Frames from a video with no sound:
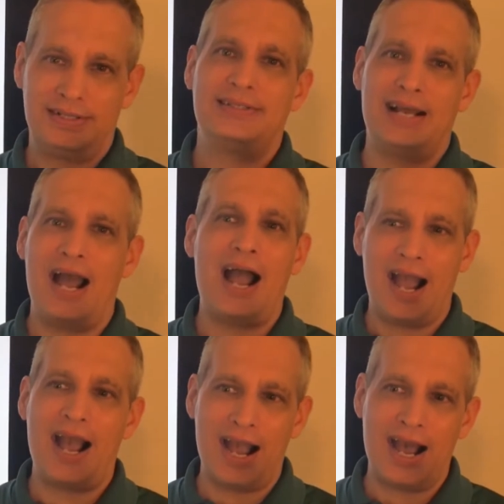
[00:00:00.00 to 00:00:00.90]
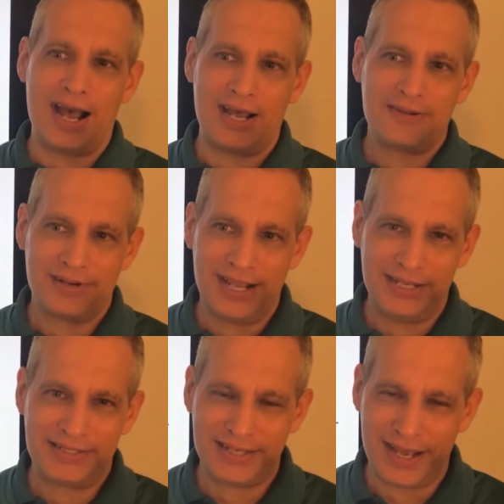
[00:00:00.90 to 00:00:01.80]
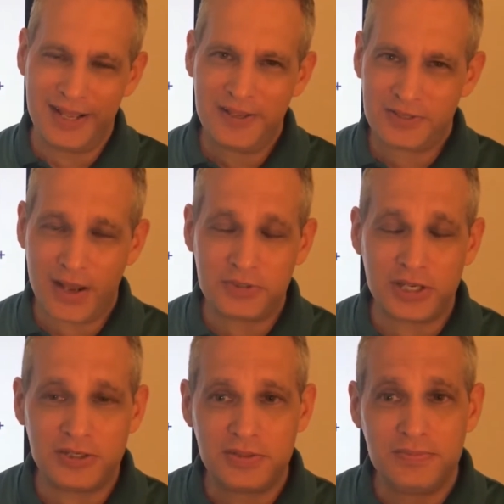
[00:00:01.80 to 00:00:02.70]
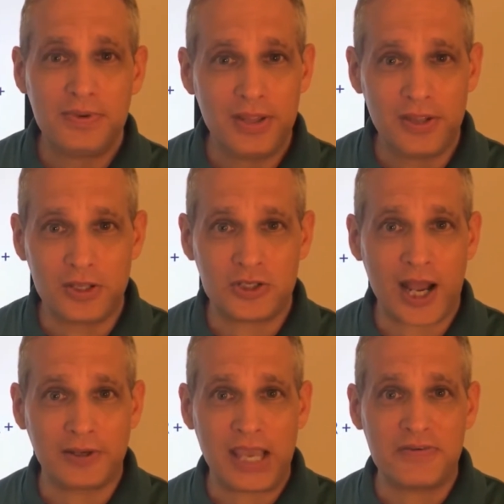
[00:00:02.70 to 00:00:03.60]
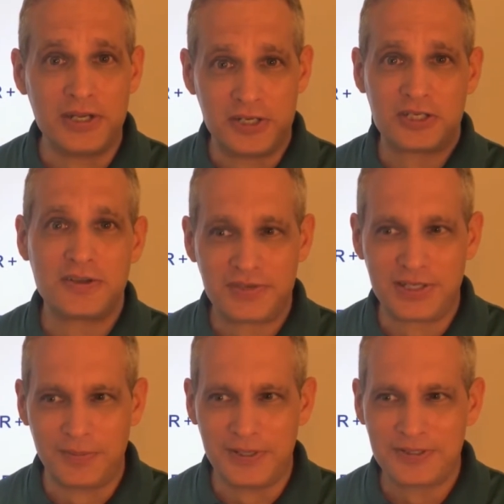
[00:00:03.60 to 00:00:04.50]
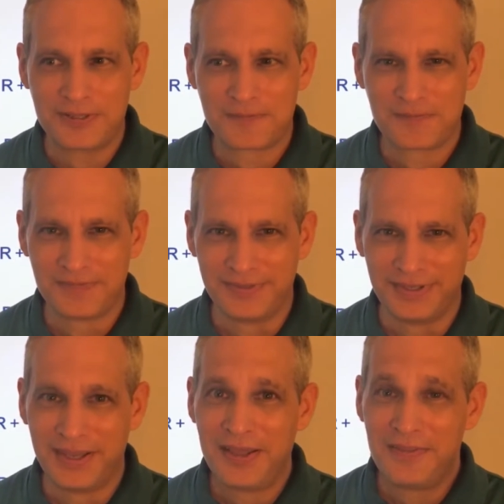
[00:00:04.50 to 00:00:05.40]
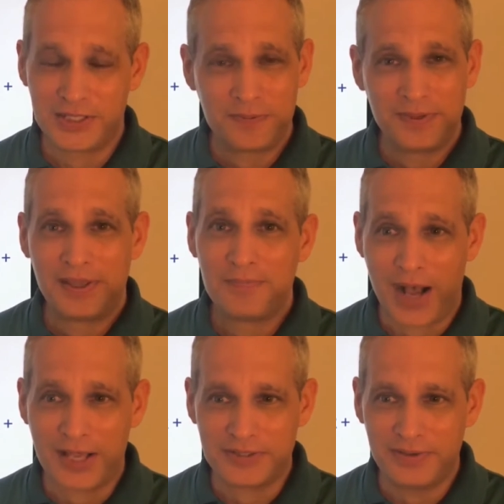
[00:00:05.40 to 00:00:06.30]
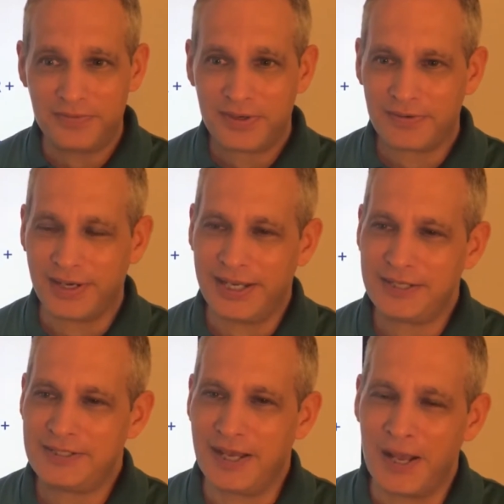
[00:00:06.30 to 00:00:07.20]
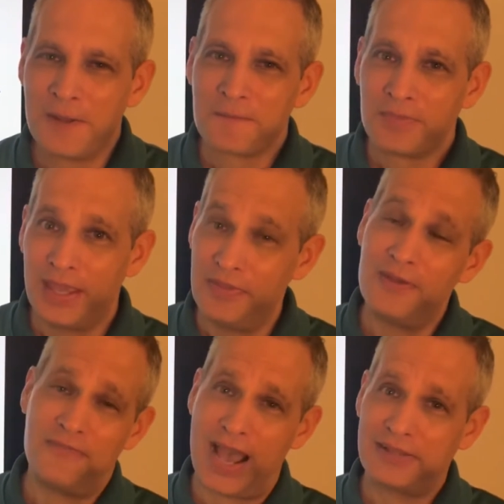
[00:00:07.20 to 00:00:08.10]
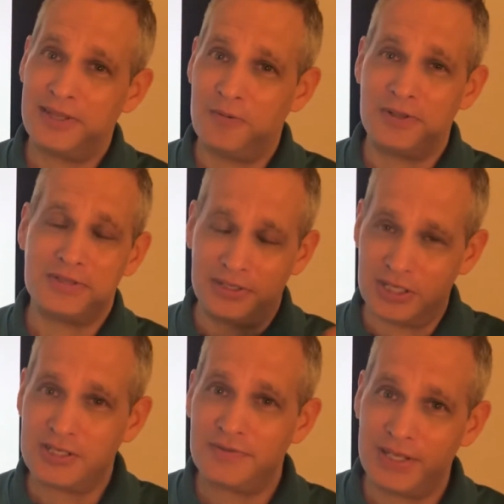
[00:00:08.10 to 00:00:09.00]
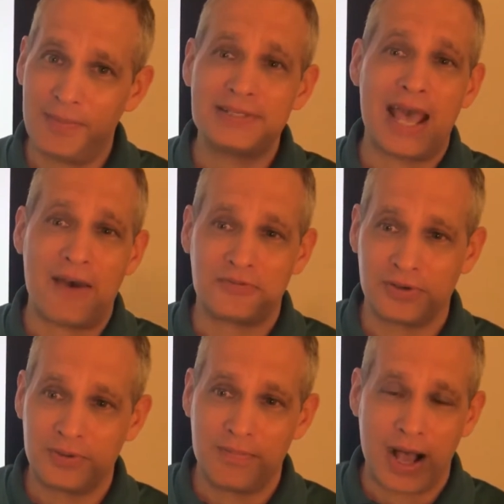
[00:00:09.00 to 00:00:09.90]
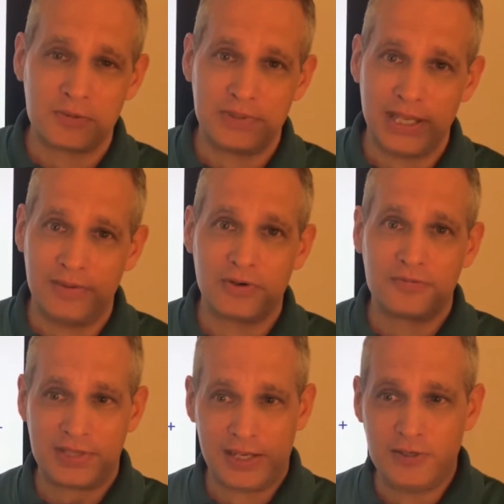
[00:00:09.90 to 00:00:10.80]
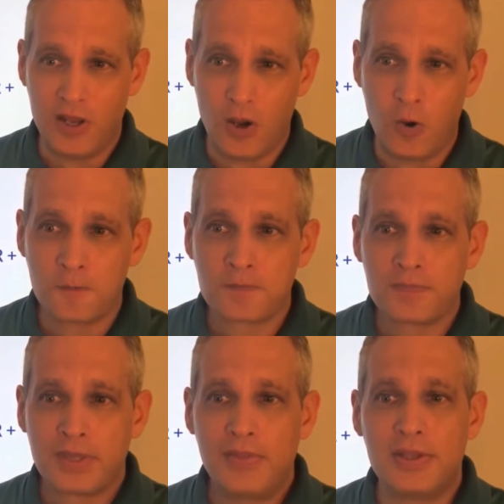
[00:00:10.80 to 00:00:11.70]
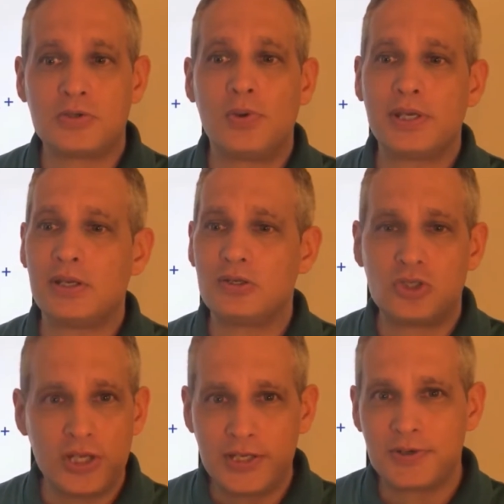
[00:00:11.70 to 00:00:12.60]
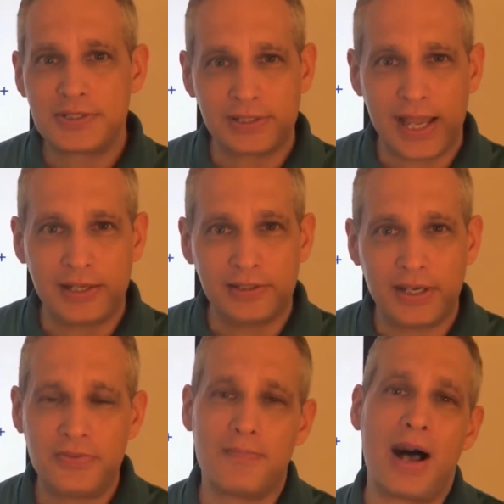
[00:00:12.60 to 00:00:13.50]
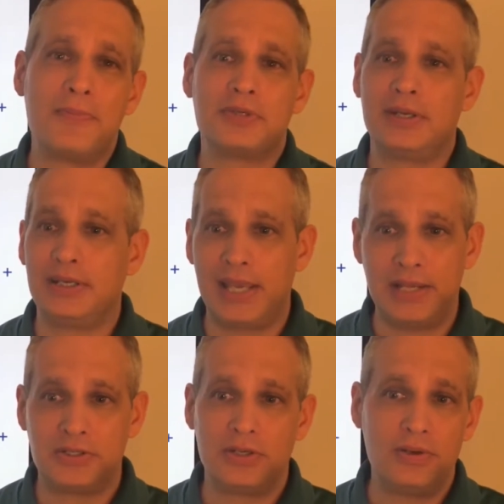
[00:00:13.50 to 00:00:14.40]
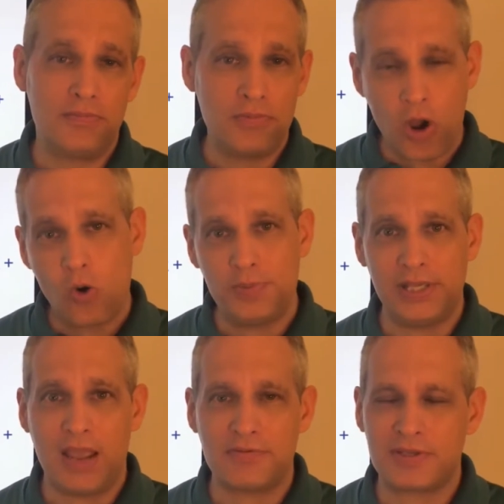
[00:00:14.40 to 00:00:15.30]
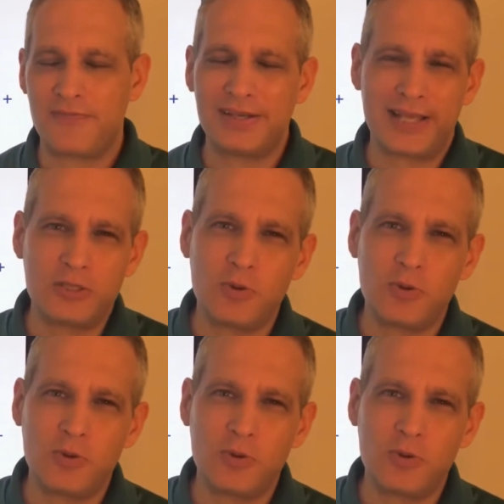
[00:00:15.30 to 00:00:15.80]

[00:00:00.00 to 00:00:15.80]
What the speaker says: right? So that was the child gave an addition of a stimulus. That's positive, right? In the fact that it was addition of stimulus after mom's behavior of saying no. That's only going to decrease the likelihood that mom's going to engage in no behaviors. In fact, that's what